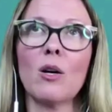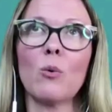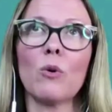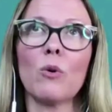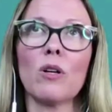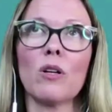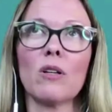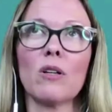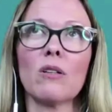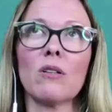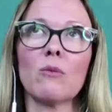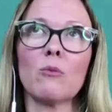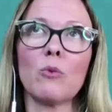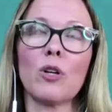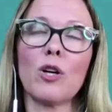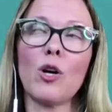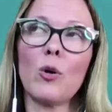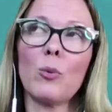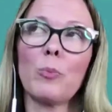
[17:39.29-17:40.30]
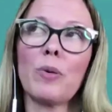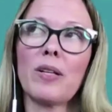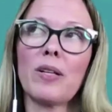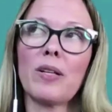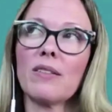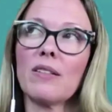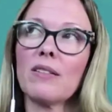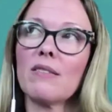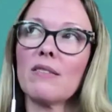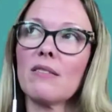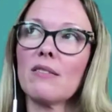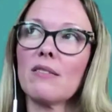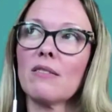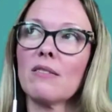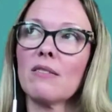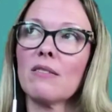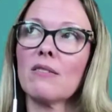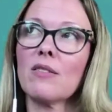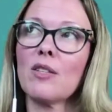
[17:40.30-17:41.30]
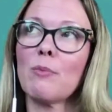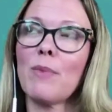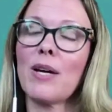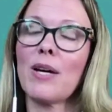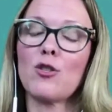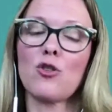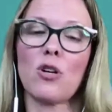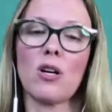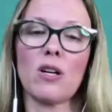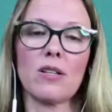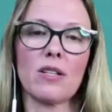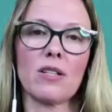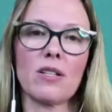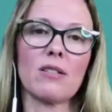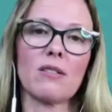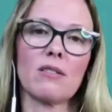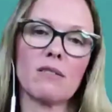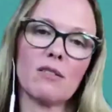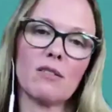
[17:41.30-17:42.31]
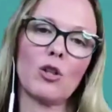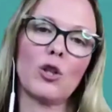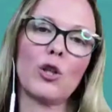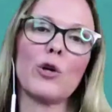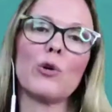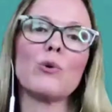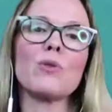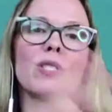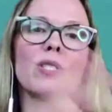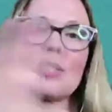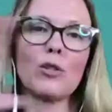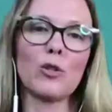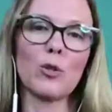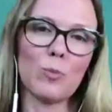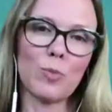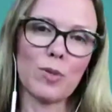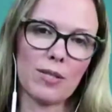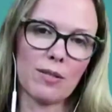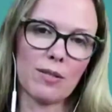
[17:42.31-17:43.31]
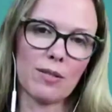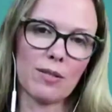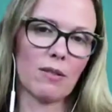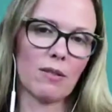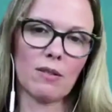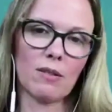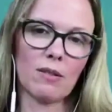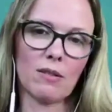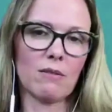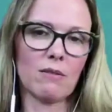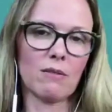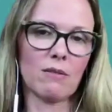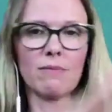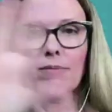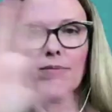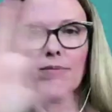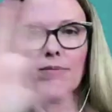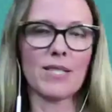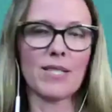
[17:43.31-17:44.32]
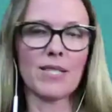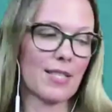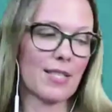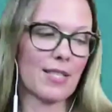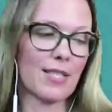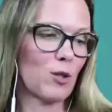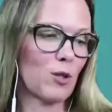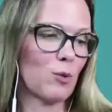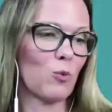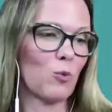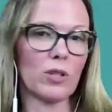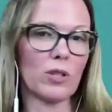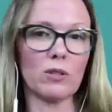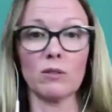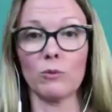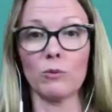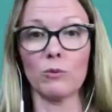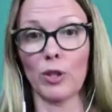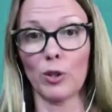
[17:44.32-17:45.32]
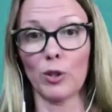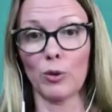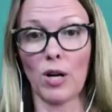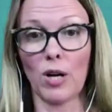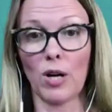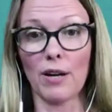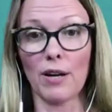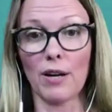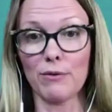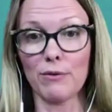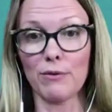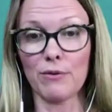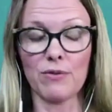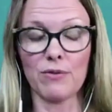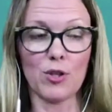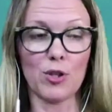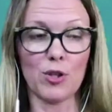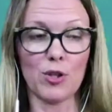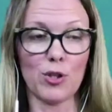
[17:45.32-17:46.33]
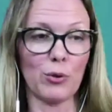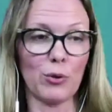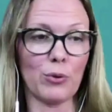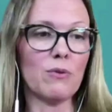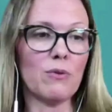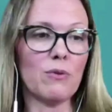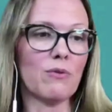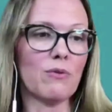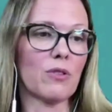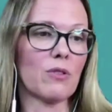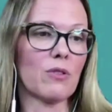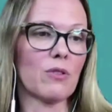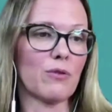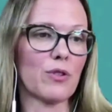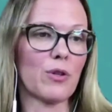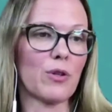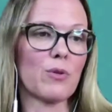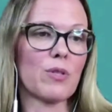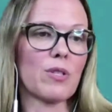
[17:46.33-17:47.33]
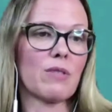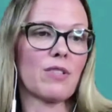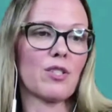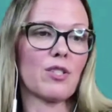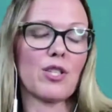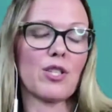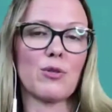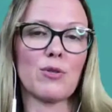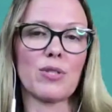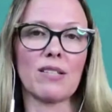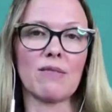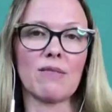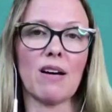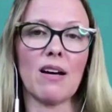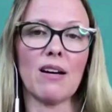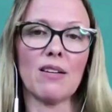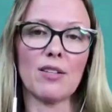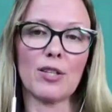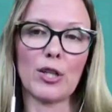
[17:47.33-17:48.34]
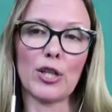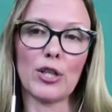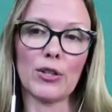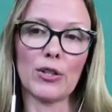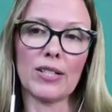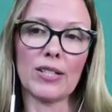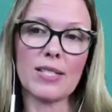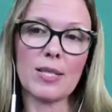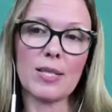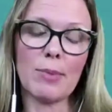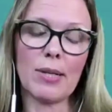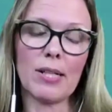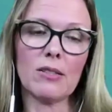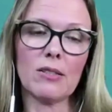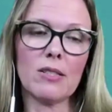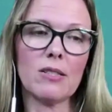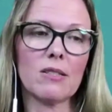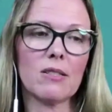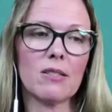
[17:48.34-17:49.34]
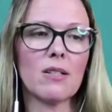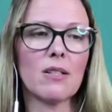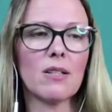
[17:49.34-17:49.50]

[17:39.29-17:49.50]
We're we're hoping that the the Medtronic closed loops um, system will will arrive soon for for those of us using that and curious about it.